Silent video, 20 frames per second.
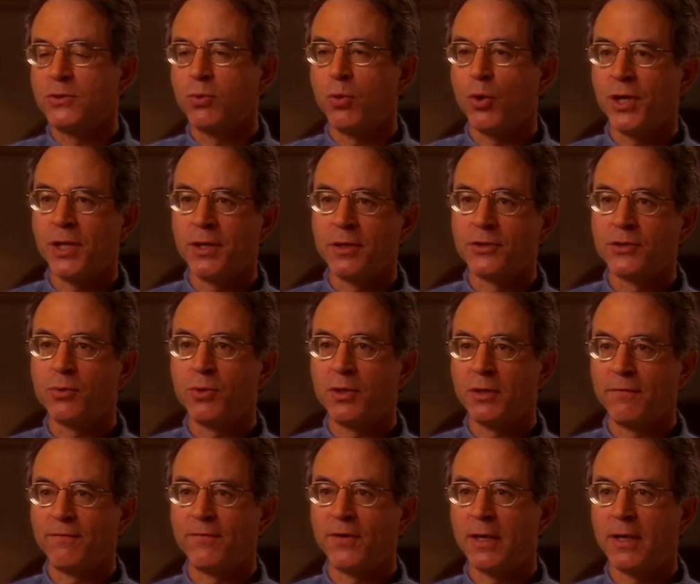20 or
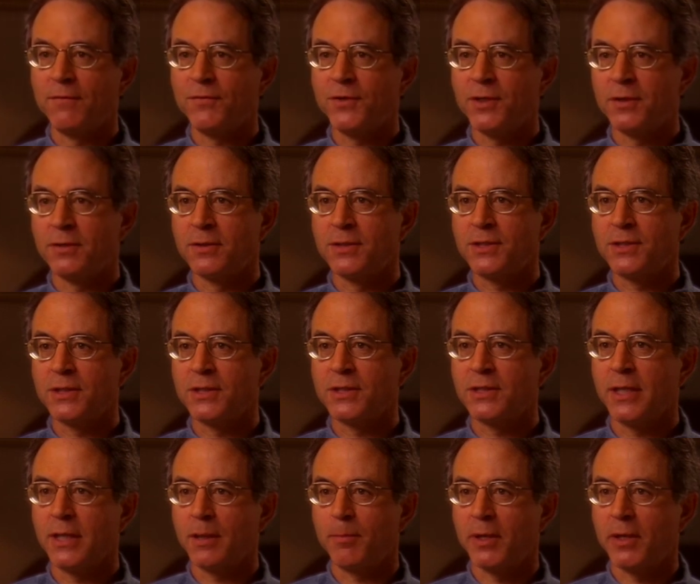25 years since
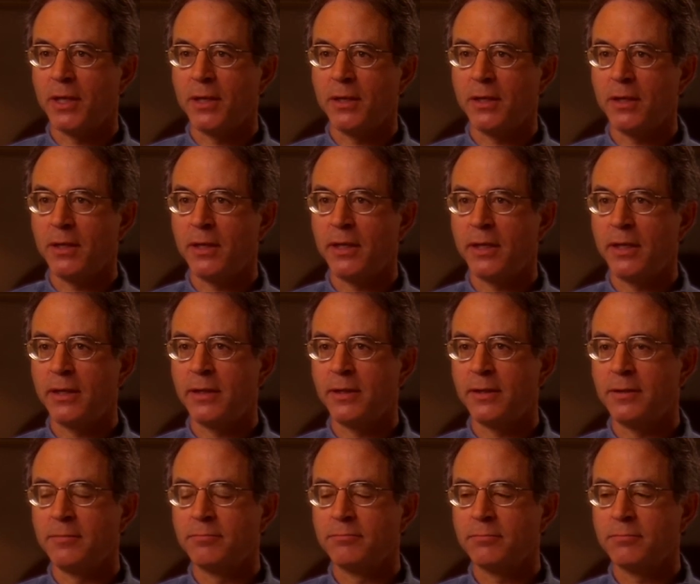anybody had
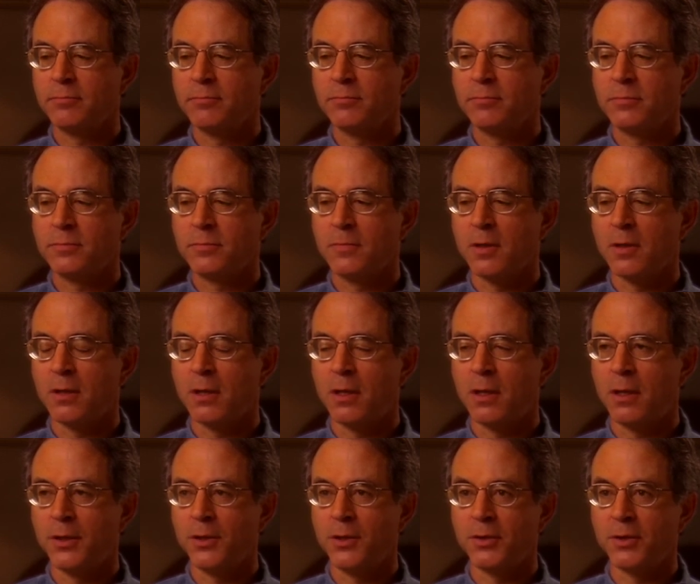
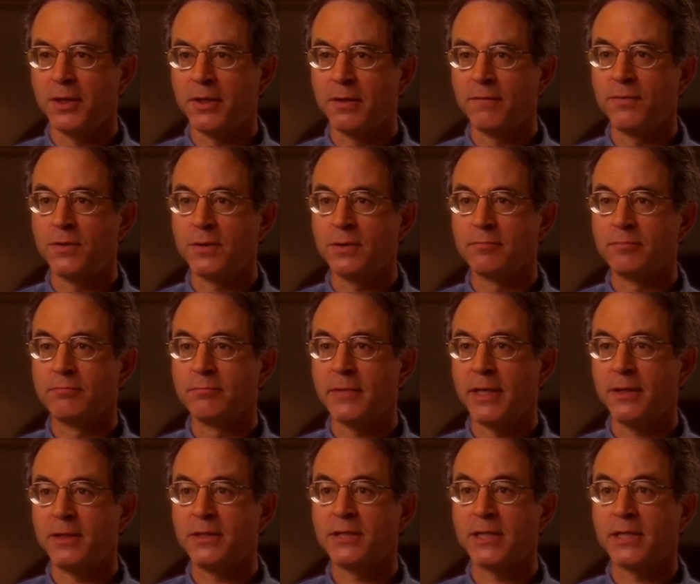uh, you know, given
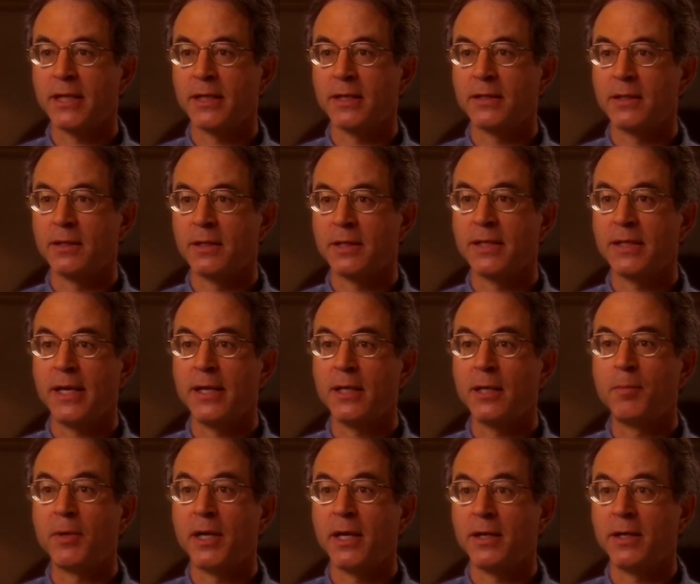any psychedelic to
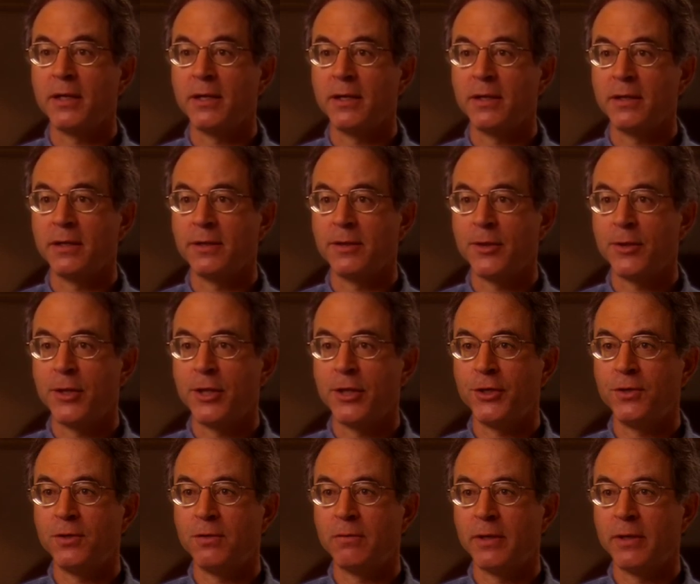anybody in the
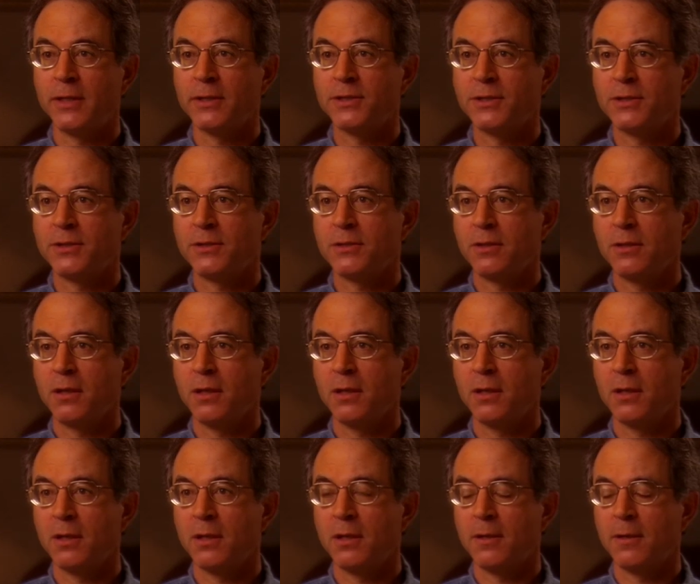U.S.
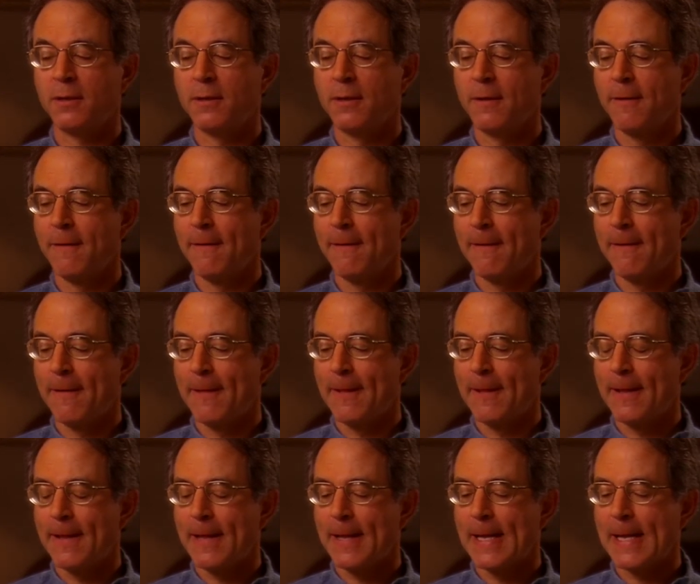Uh,
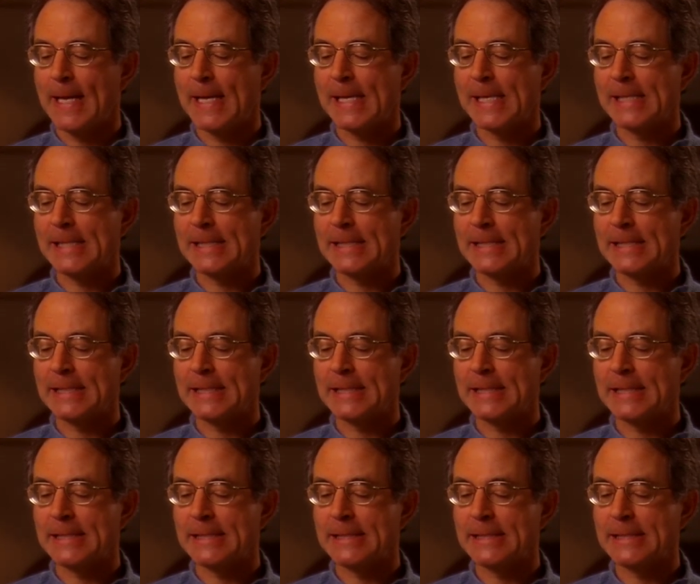and
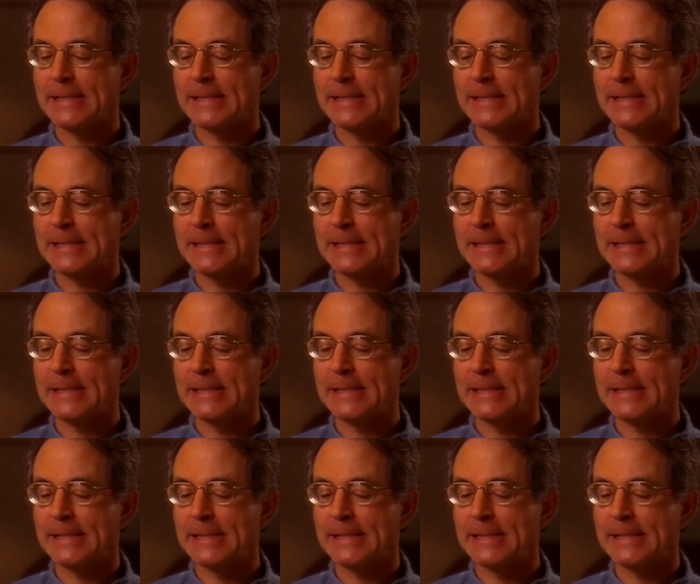uh,